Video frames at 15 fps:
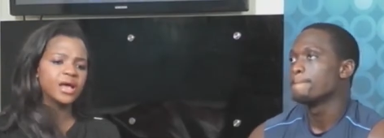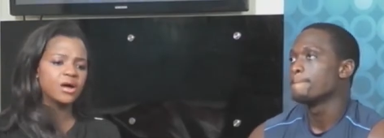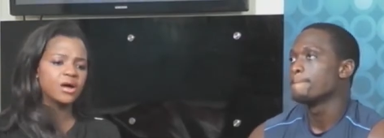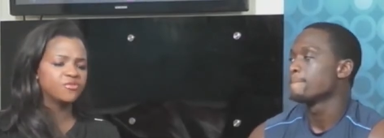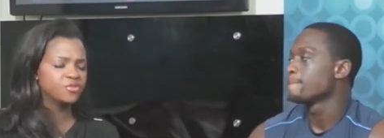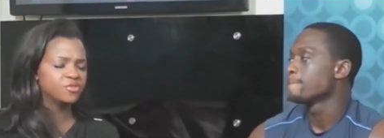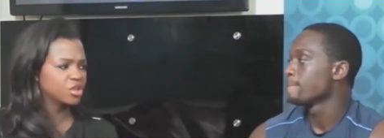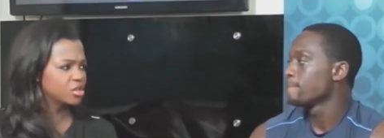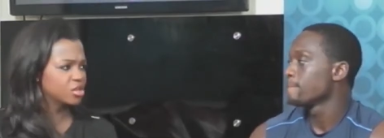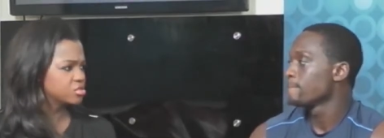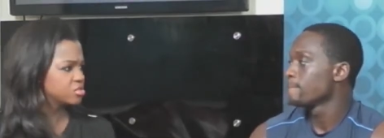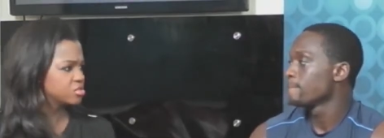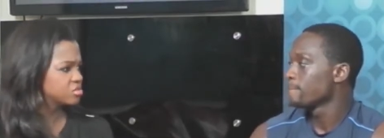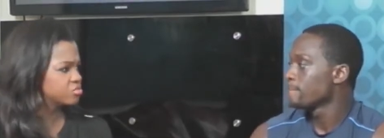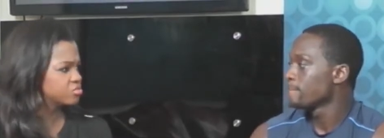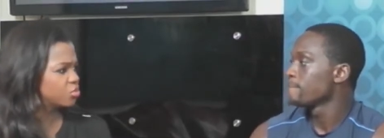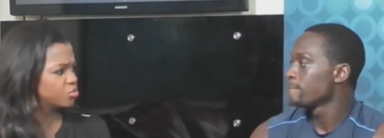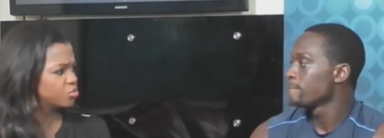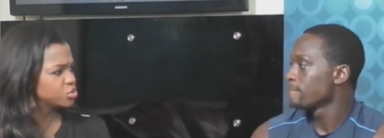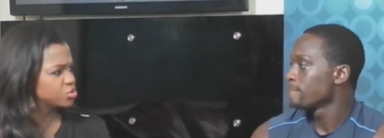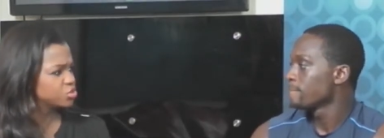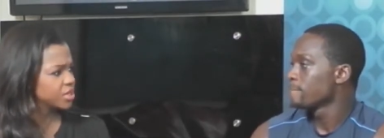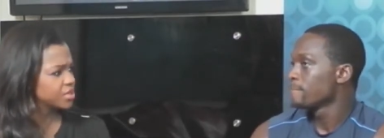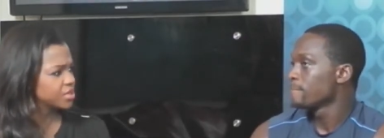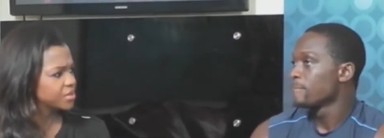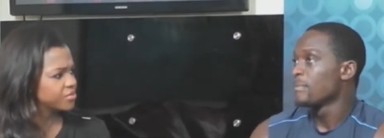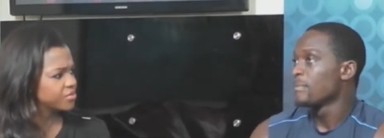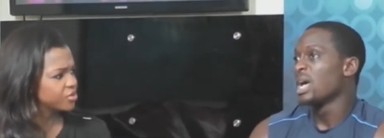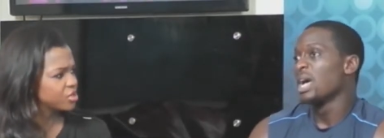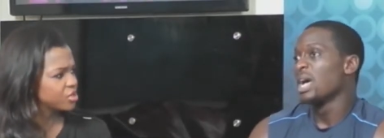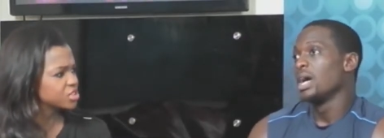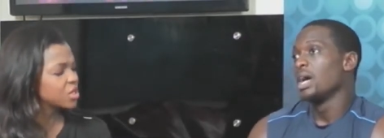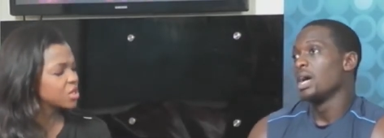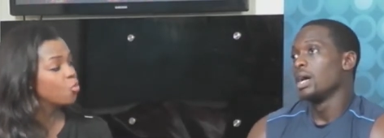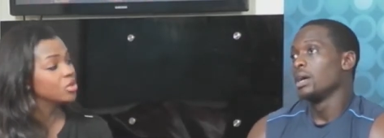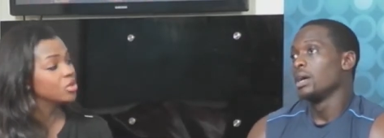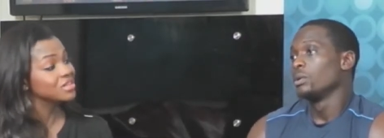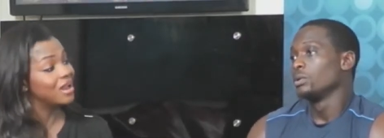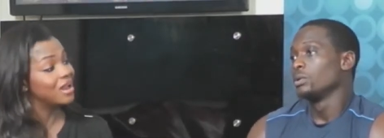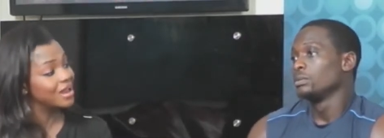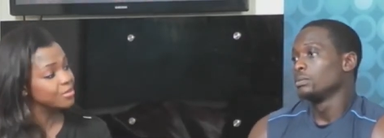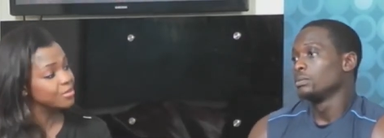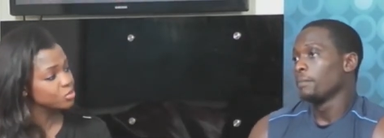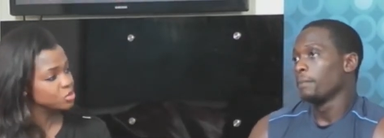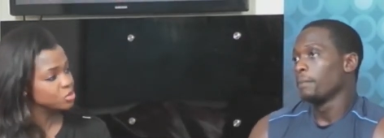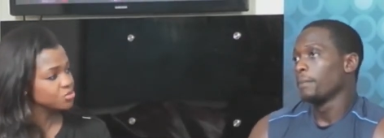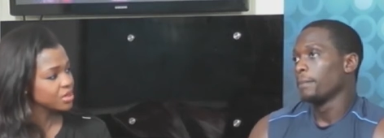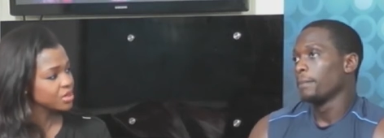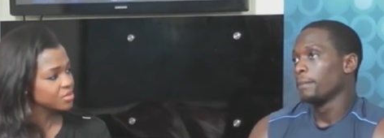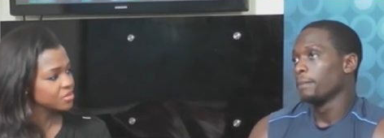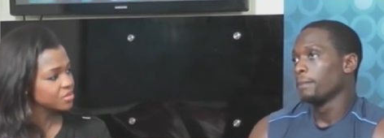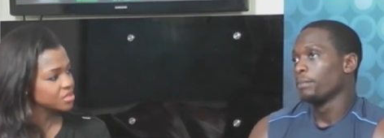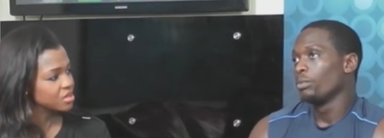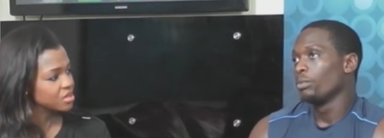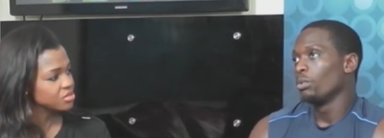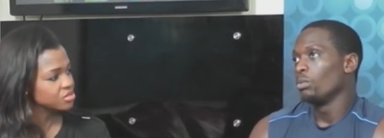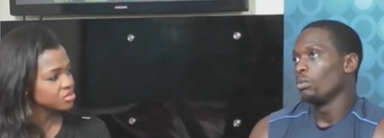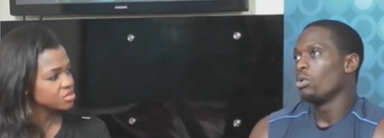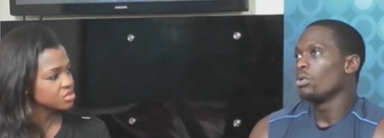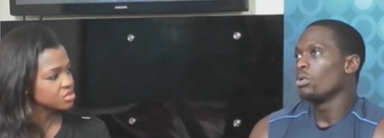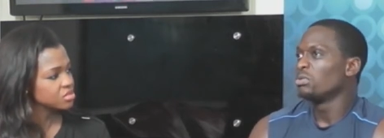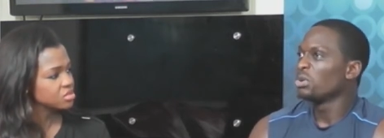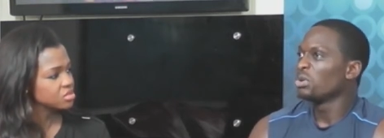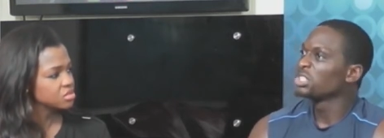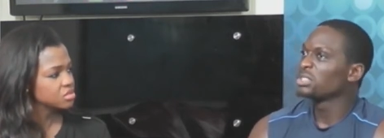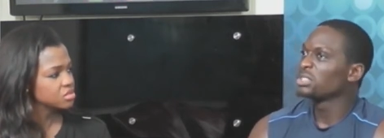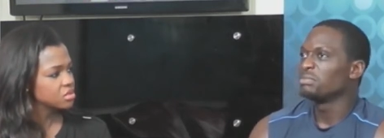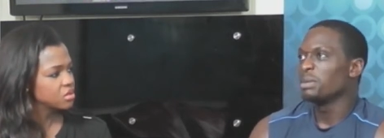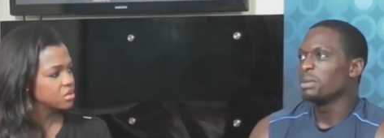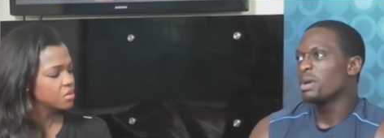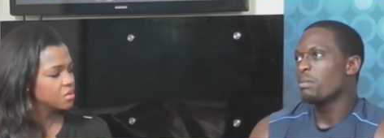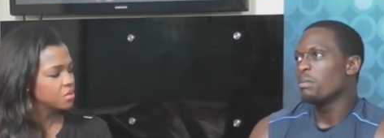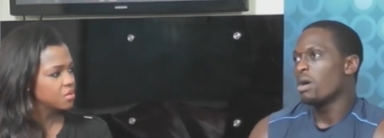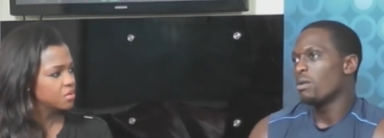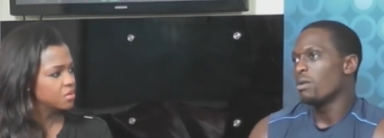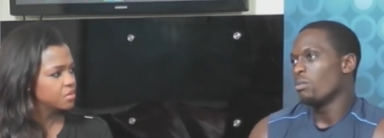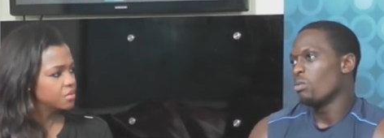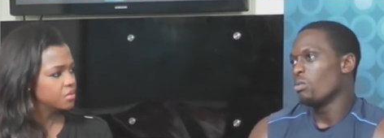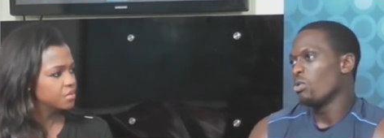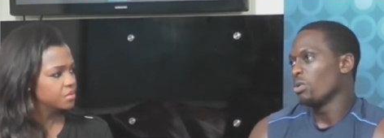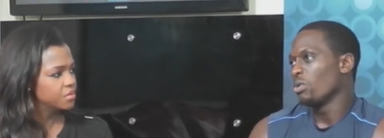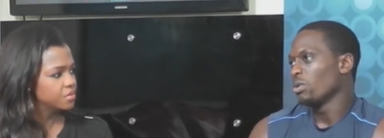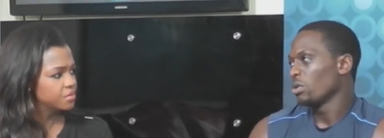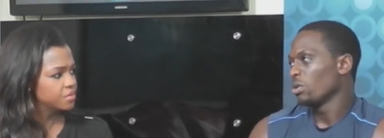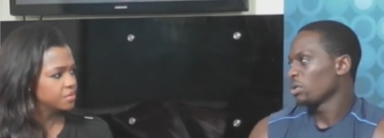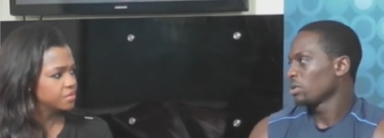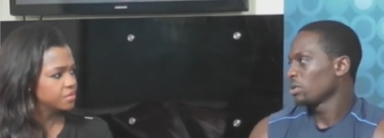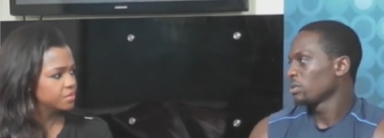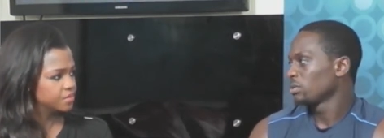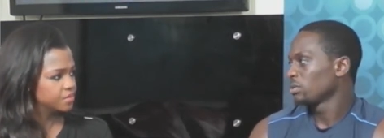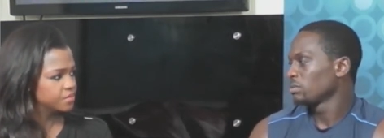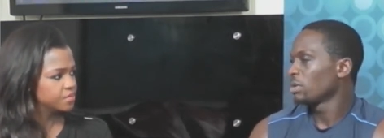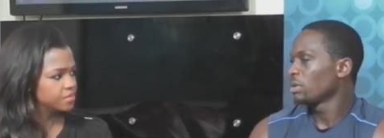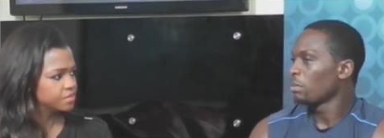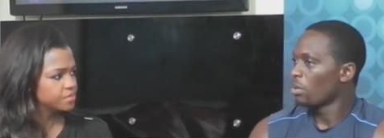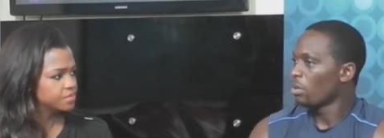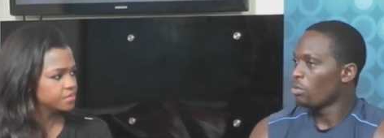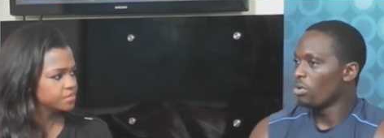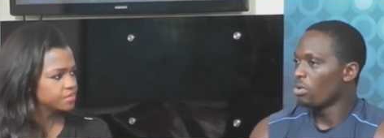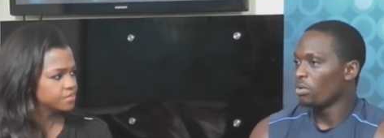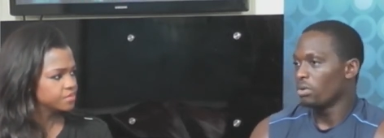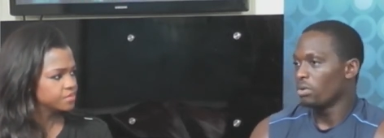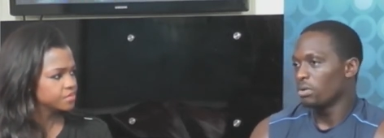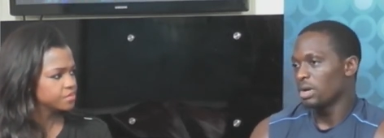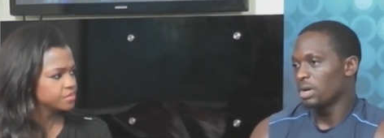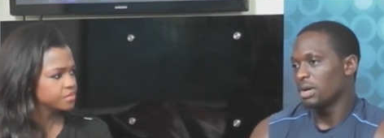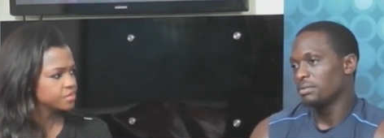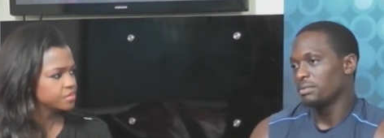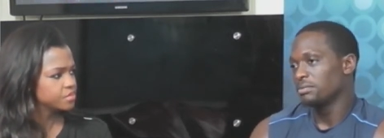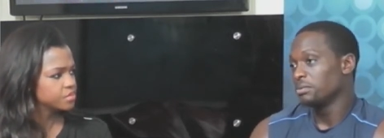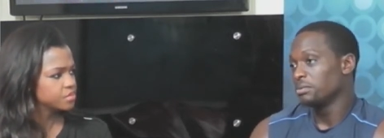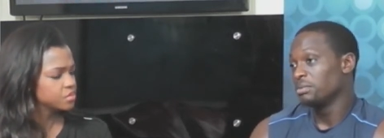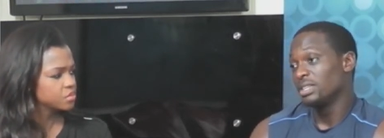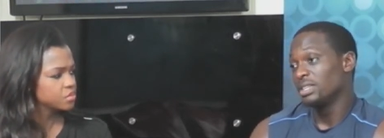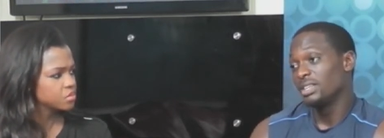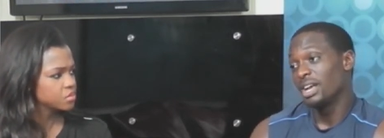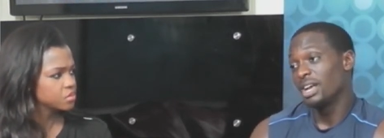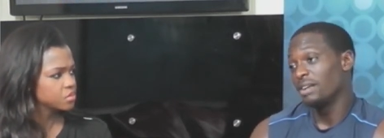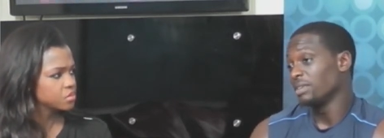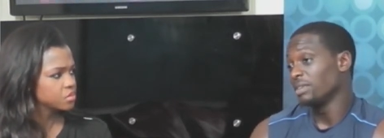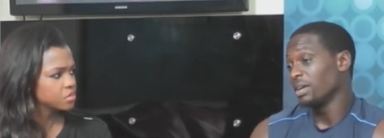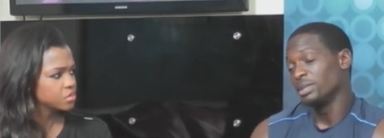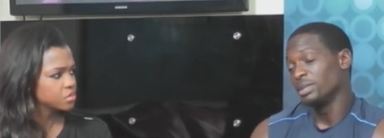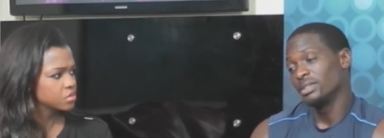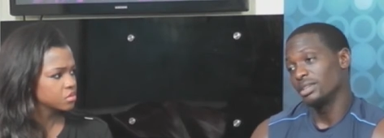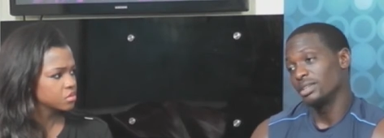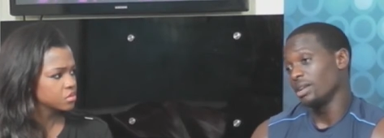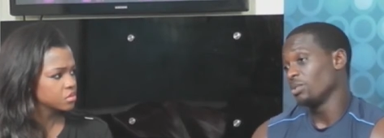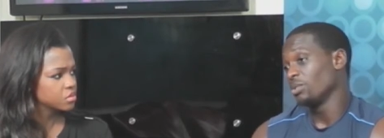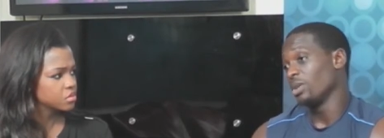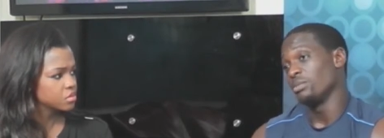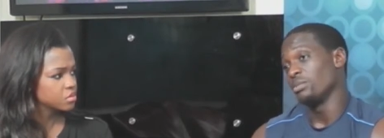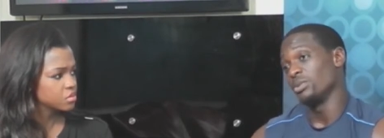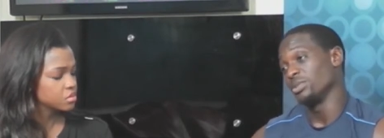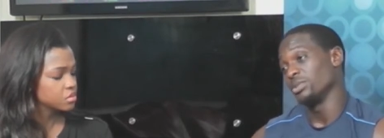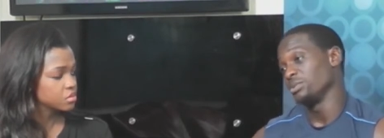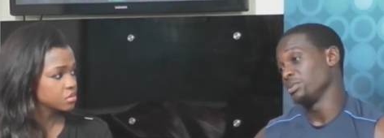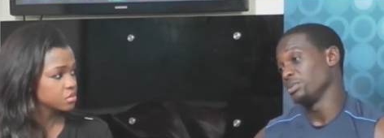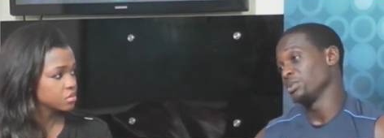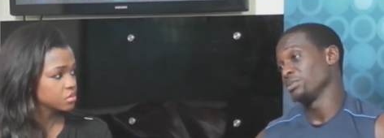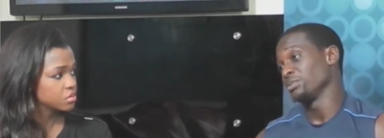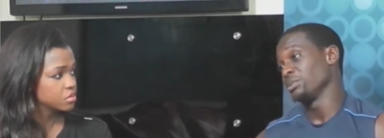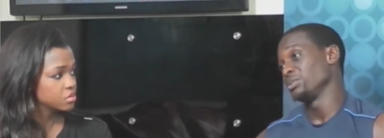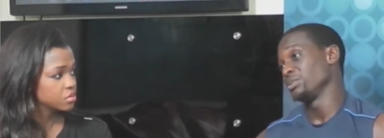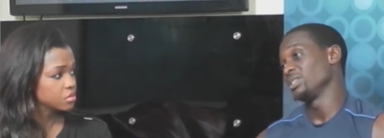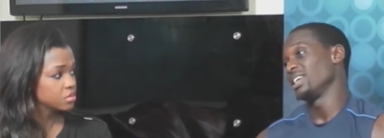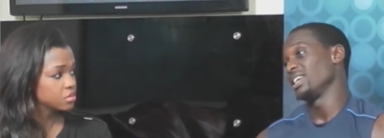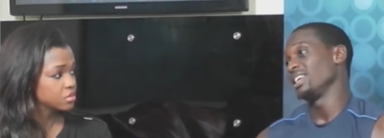Speaker 1: now for lunch, what would you recommend for lunch, and what time would you recommend lunch?
Speaker 2: Well, lunch maybe about one o'clock. Mm -hmm. About one o'clock. And for me, I, I, mean, I don't know about other people. Some people say,